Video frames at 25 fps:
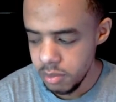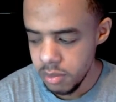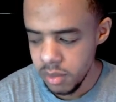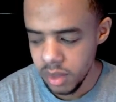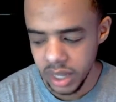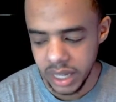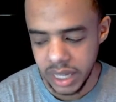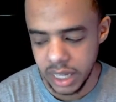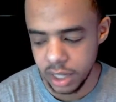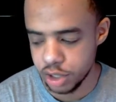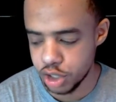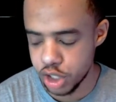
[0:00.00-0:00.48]

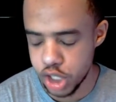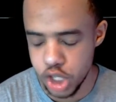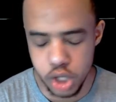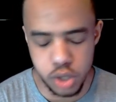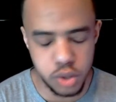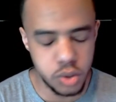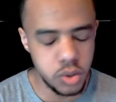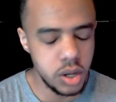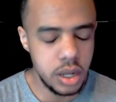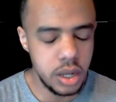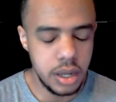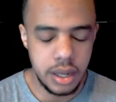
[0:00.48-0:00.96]
Can
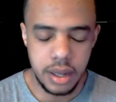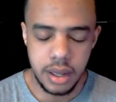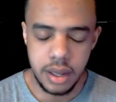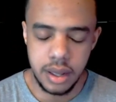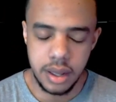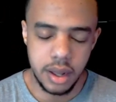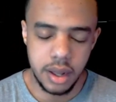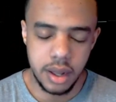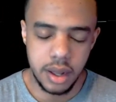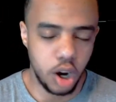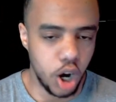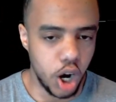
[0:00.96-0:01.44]
shoot
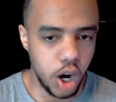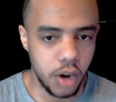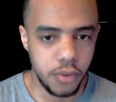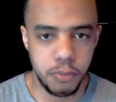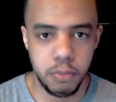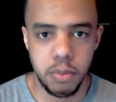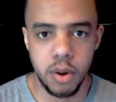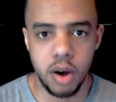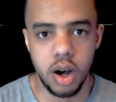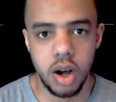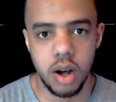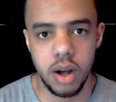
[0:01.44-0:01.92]
off
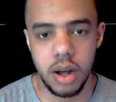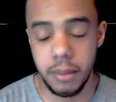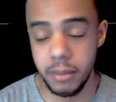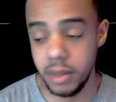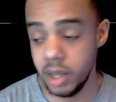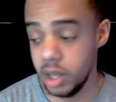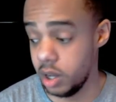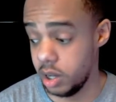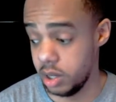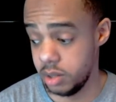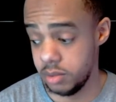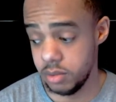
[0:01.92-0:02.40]
ball.
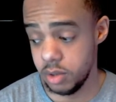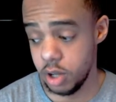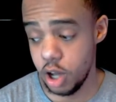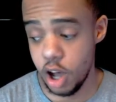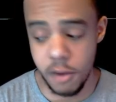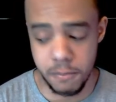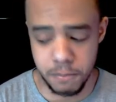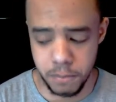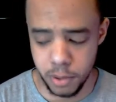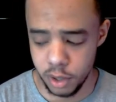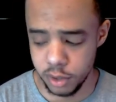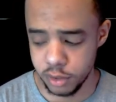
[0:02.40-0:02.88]
On
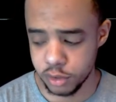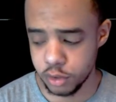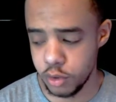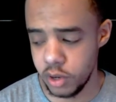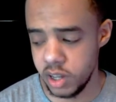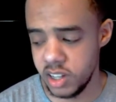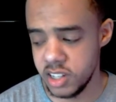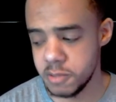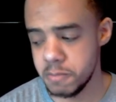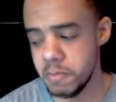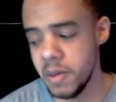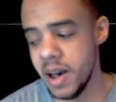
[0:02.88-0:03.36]
off ball screen,
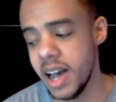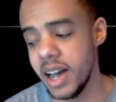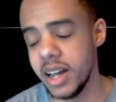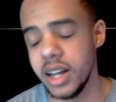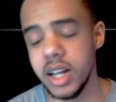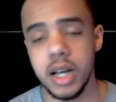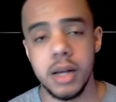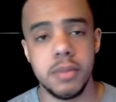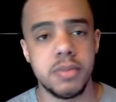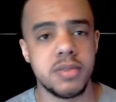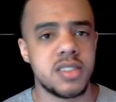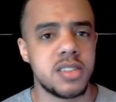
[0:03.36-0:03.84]
spot
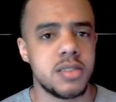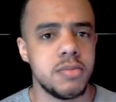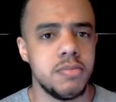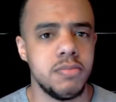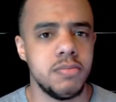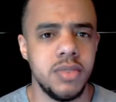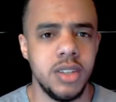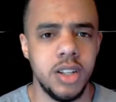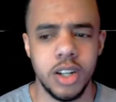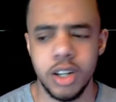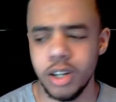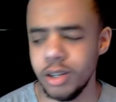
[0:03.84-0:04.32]
ups,
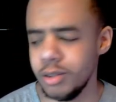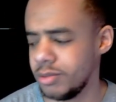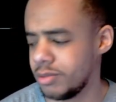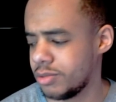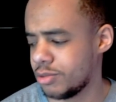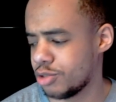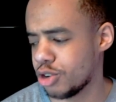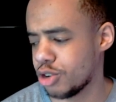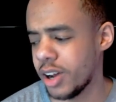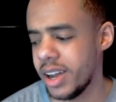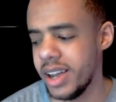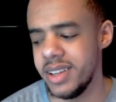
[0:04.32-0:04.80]

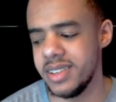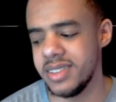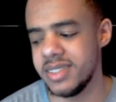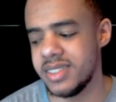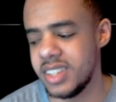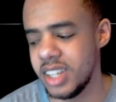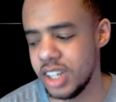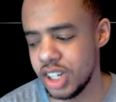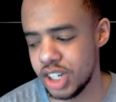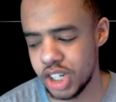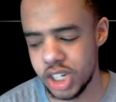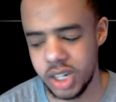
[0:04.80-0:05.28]

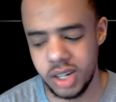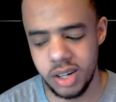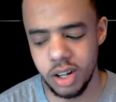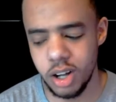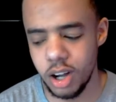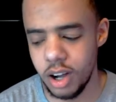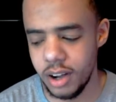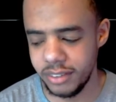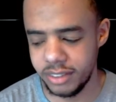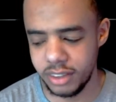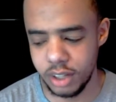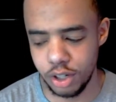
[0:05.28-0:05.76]
transition
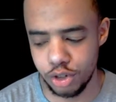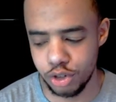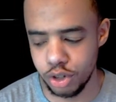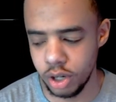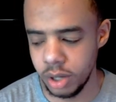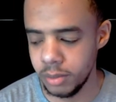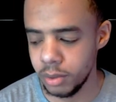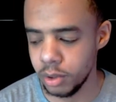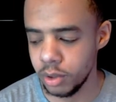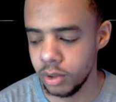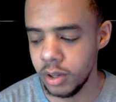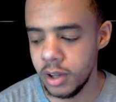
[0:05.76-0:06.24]
off the
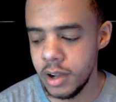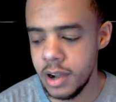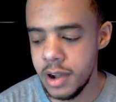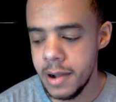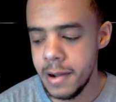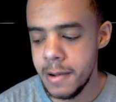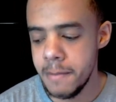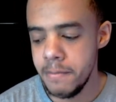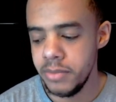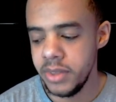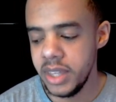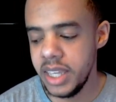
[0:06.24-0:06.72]
dribble.
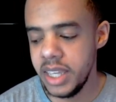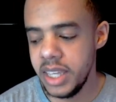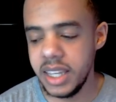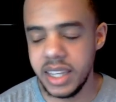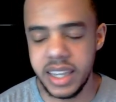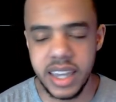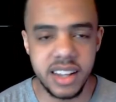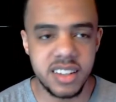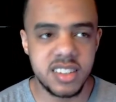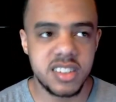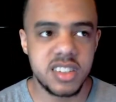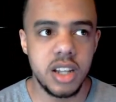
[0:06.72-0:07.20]
He
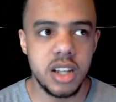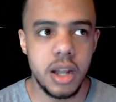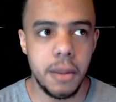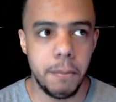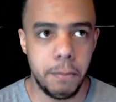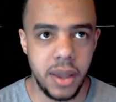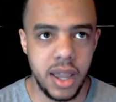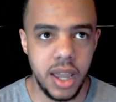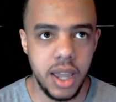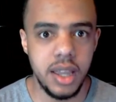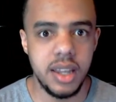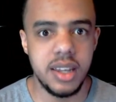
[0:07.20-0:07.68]
gets to the
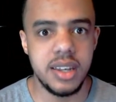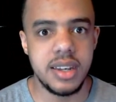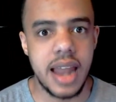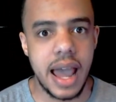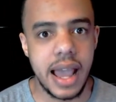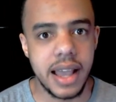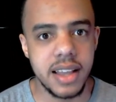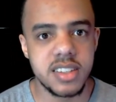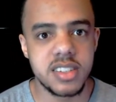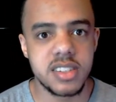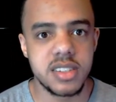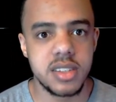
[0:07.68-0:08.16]
paint
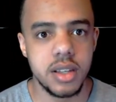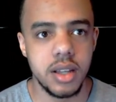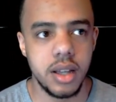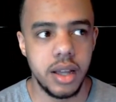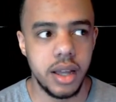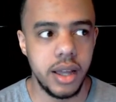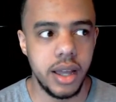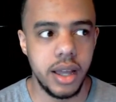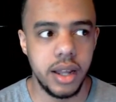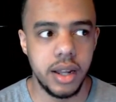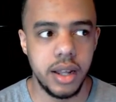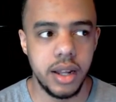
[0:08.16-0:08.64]
nicely
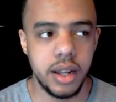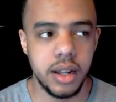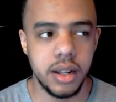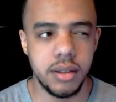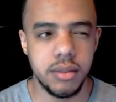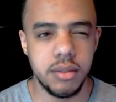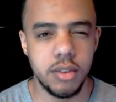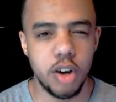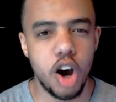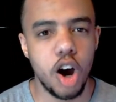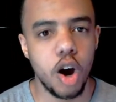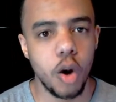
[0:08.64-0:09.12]
at an
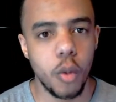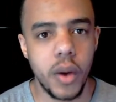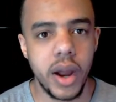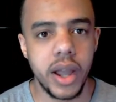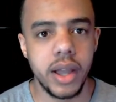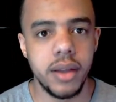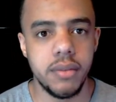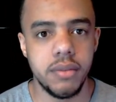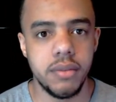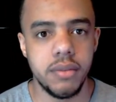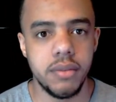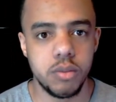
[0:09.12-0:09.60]
all
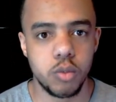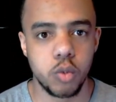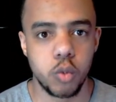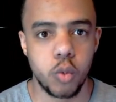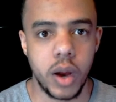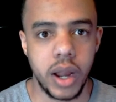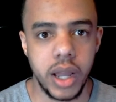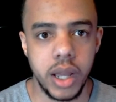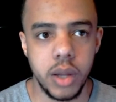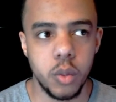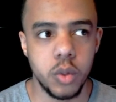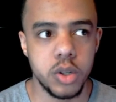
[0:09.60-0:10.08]
right
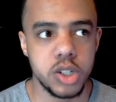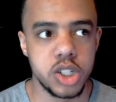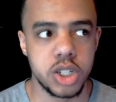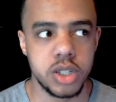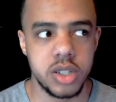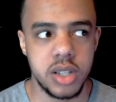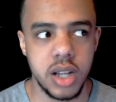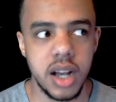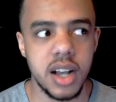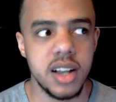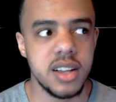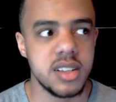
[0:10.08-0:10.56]
rate, which
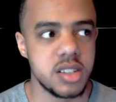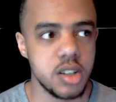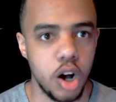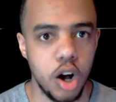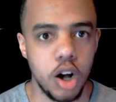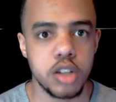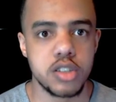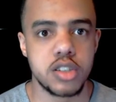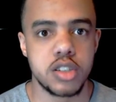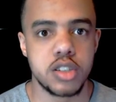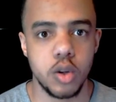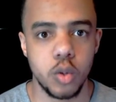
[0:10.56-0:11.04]
does
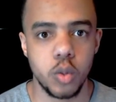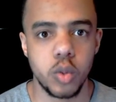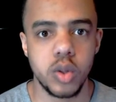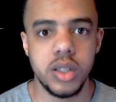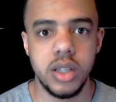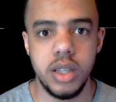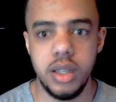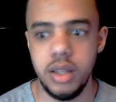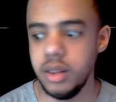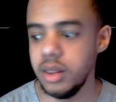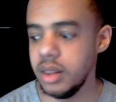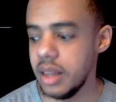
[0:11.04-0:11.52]
also
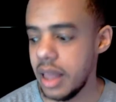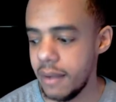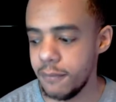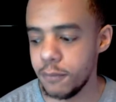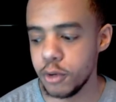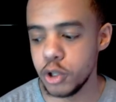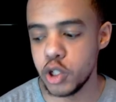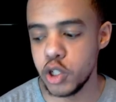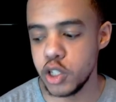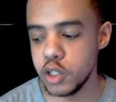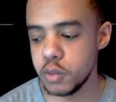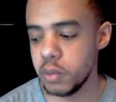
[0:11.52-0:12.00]
really
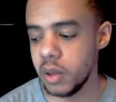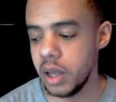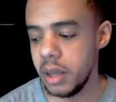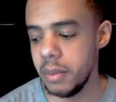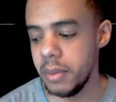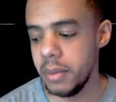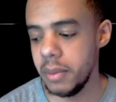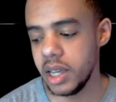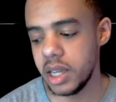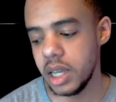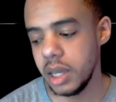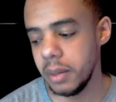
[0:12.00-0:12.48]
leverage his
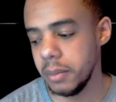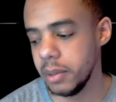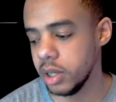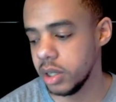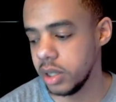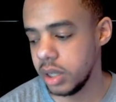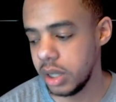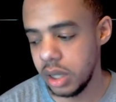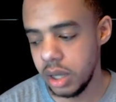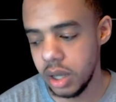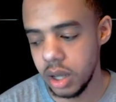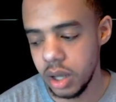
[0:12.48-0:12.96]
playmaking
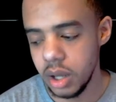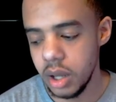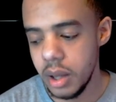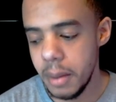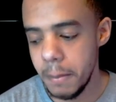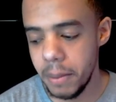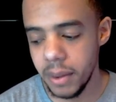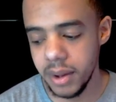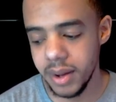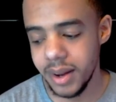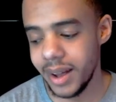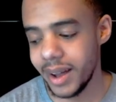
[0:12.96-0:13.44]
ability.
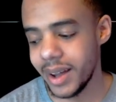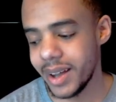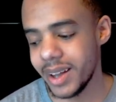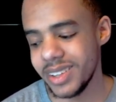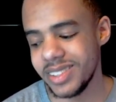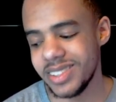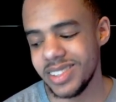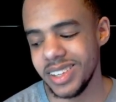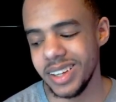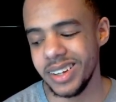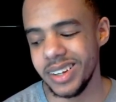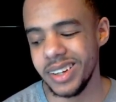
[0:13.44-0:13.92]
But like I
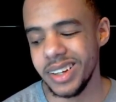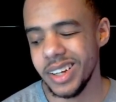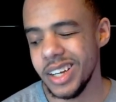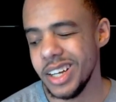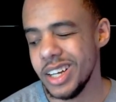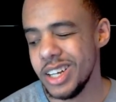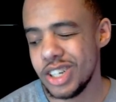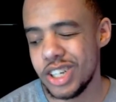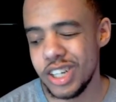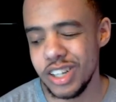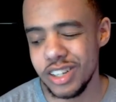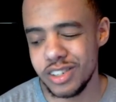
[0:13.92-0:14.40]
said,
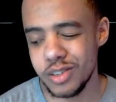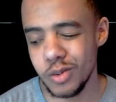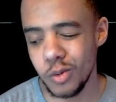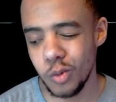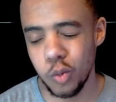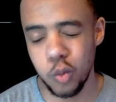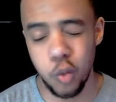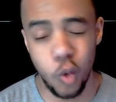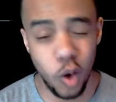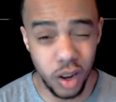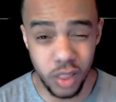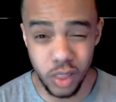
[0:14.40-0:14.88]
just
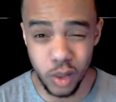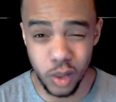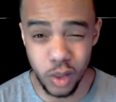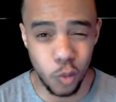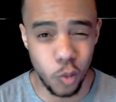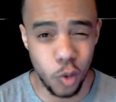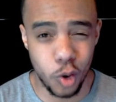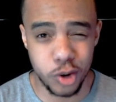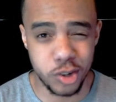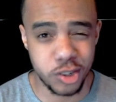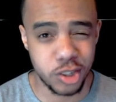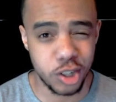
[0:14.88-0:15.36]
one of the
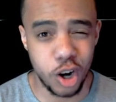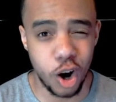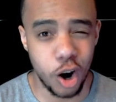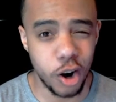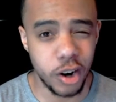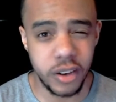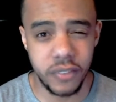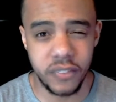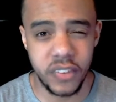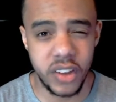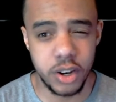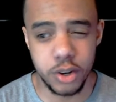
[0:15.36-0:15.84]
worst guard
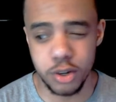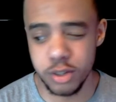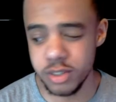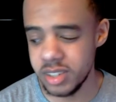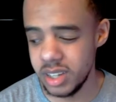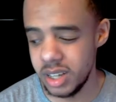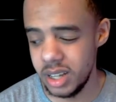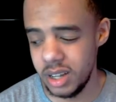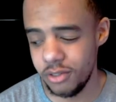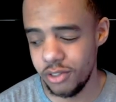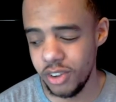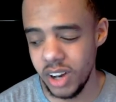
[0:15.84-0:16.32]
defenders,
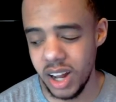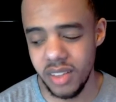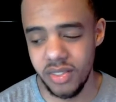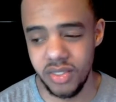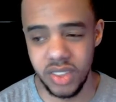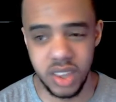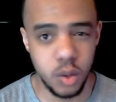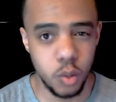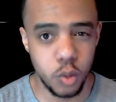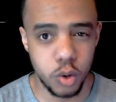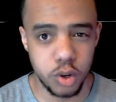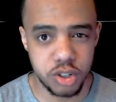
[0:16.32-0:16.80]
if not
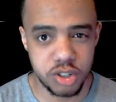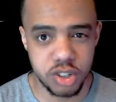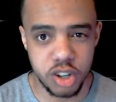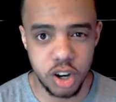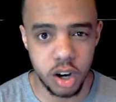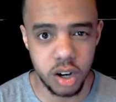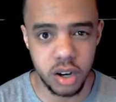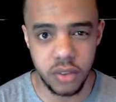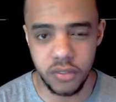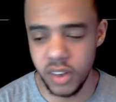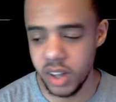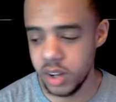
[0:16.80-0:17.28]
the worst
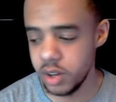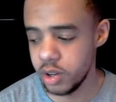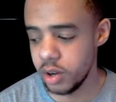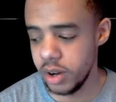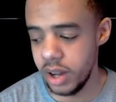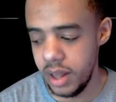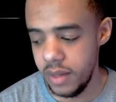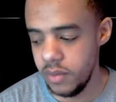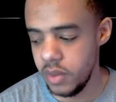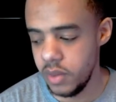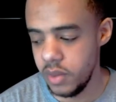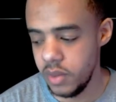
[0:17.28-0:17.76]
guard defender
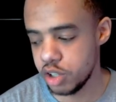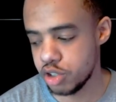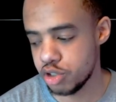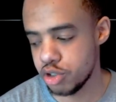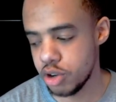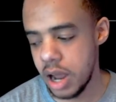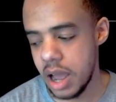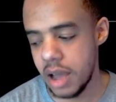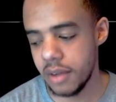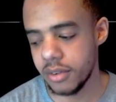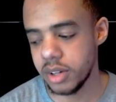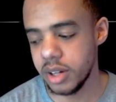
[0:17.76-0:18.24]
in this
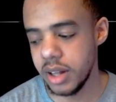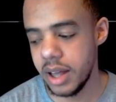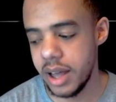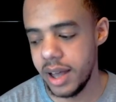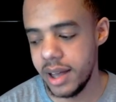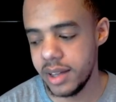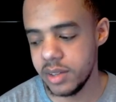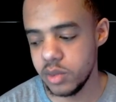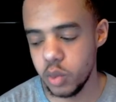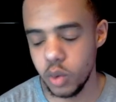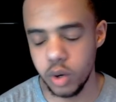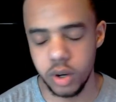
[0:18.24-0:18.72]
draft
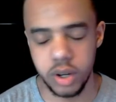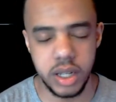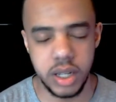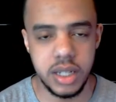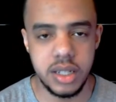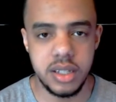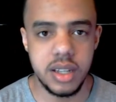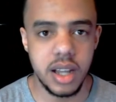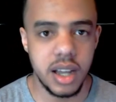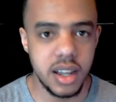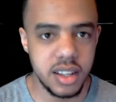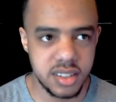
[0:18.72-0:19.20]
class, where he
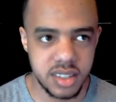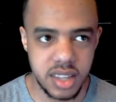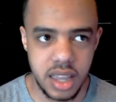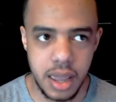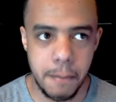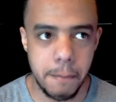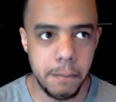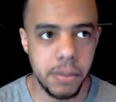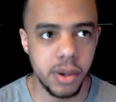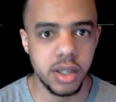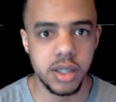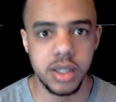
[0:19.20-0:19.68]
does
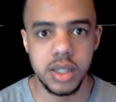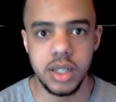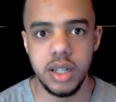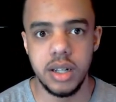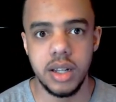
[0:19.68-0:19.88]
get bullied.